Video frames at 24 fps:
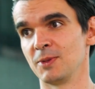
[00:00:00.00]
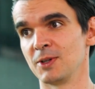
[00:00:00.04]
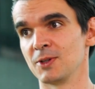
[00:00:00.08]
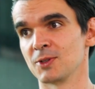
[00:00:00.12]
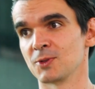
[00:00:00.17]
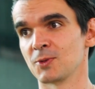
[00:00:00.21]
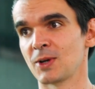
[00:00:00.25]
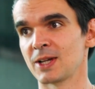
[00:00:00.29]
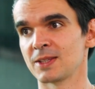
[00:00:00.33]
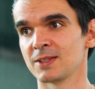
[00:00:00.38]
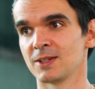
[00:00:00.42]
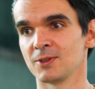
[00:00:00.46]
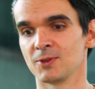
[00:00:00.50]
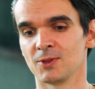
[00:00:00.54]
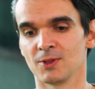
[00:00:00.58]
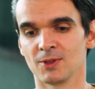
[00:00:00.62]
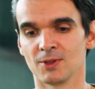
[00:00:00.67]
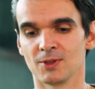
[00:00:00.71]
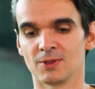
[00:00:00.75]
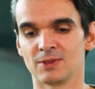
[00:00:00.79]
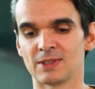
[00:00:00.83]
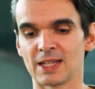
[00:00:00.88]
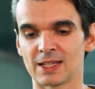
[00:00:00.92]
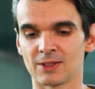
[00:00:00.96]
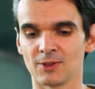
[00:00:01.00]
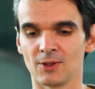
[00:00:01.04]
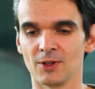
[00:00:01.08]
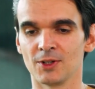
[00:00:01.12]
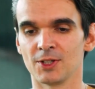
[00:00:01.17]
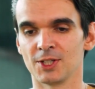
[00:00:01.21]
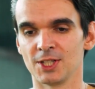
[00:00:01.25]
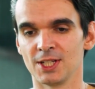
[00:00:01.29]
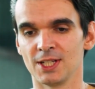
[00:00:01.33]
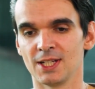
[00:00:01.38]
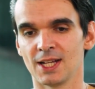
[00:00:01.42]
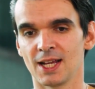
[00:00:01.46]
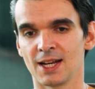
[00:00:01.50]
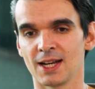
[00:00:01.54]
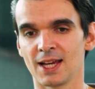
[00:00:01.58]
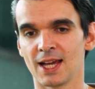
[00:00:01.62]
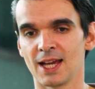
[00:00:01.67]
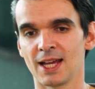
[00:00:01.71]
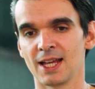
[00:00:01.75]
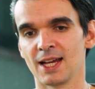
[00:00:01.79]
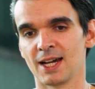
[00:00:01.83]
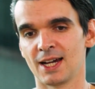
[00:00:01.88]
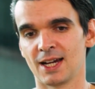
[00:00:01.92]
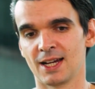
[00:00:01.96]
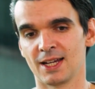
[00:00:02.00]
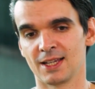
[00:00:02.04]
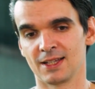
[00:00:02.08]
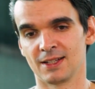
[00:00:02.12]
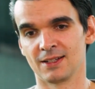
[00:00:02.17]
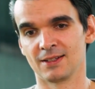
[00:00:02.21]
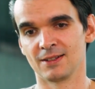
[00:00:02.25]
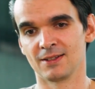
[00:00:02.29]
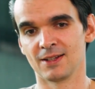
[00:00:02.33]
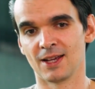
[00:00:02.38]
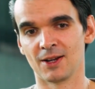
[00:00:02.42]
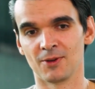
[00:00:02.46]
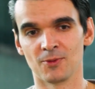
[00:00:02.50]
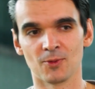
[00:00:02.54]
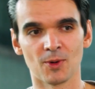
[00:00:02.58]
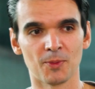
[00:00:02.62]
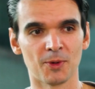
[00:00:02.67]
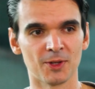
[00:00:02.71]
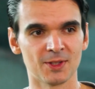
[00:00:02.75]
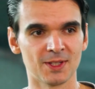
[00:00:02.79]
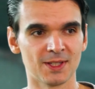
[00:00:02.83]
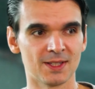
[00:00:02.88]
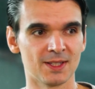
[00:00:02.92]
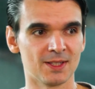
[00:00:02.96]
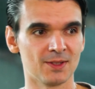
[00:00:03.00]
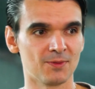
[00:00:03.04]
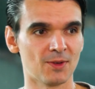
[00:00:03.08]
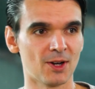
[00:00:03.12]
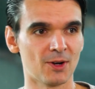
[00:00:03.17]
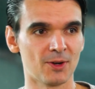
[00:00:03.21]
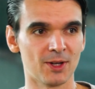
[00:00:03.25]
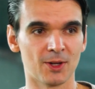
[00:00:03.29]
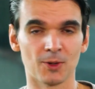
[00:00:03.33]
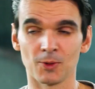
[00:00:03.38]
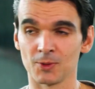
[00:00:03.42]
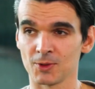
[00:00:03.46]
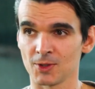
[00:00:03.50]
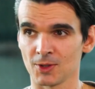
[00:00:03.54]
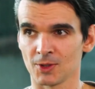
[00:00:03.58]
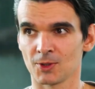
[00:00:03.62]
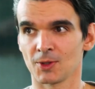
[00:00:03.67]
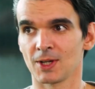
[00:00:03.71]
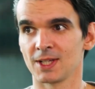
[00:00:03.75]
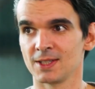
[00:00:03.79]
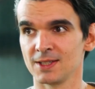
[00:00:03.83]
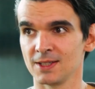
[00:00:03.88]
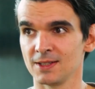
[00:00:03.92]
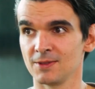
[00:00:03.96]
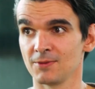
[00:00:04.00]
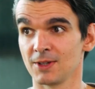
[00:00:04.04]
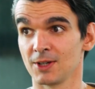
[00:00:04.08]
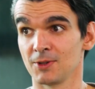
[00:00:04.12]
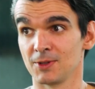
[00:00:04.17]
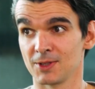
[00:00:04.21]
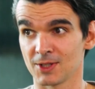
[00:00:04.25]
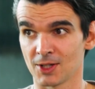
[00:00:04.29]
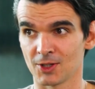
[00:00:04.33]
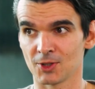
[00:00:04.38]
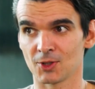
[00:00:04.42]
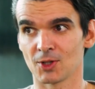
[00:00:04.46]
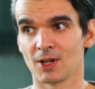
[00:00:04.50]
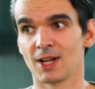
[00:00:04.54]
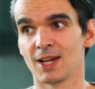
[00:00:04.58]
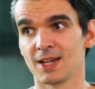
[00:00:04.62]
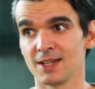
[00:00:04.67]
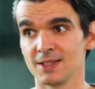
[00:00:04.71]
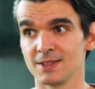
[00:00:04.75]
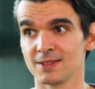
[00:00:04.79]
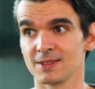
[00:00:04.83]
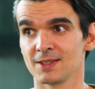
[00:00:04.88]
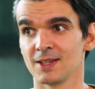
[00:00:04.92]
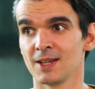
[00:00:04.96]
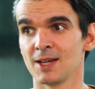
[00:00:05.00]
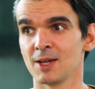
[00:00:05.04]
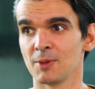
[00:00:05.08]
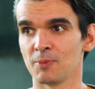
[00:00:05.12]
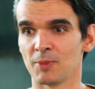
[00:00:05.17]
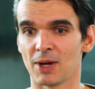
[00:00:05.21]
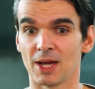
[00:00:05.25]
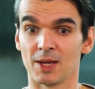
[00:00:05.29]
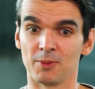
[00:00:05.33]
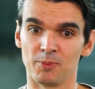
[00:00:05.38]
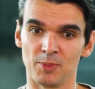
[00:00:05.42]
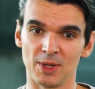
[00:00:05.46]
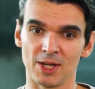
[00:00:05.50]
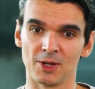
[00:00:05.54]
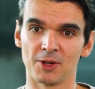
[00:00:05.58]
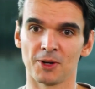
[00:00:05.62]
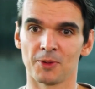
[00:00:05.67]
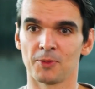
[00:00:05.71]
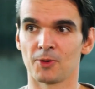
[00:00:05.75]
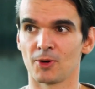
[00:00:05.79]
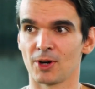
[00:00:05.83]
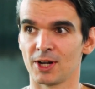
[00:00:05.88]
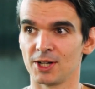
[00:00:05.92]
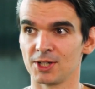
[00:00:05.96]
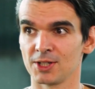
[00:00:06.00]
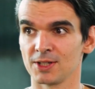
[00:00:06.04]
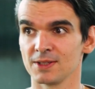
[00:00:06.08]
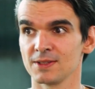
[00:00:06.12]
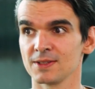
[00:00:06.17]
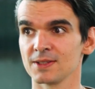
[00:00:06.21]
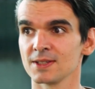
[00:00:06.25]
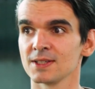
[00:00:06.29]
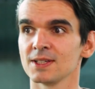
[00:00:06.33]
Because right now the technology and AI and robotics is very concentrated, very centralized by big corporations.